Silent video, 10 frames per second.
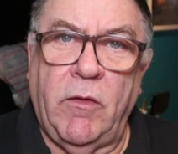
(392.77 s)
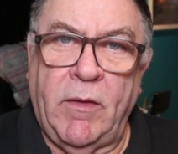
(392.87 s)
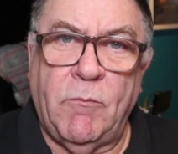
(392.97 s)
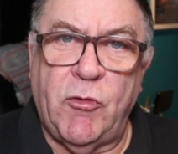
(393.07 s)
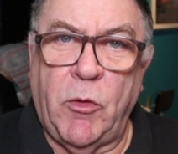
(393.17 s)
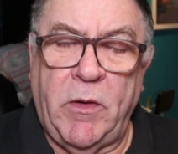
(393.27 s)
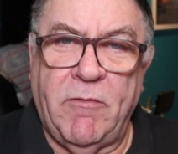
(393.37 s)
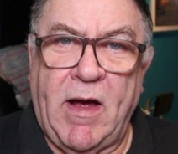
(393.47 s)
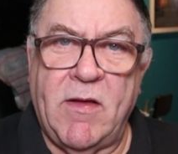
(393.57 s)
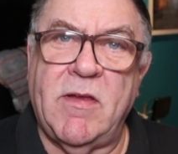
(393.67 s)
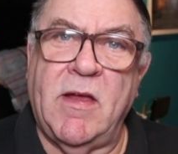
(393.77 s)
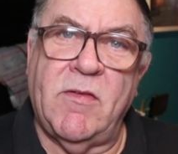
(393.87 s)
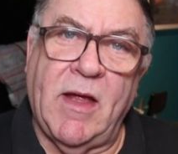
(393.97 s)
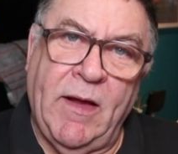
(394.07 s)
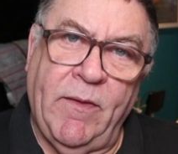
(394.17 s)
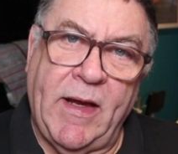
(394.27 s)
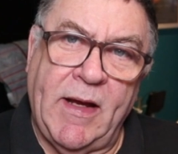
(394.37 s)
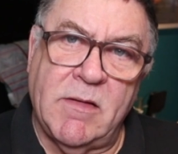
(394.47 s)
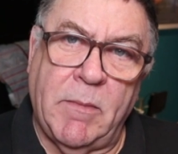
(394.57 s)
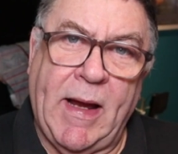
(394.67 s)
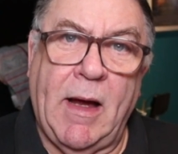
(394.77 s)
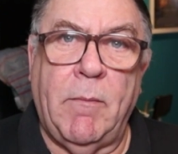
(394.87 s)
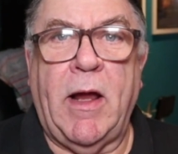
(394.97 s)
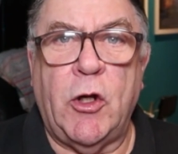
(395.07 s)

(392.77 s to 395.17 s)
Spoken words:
them two devices and the heater behind me,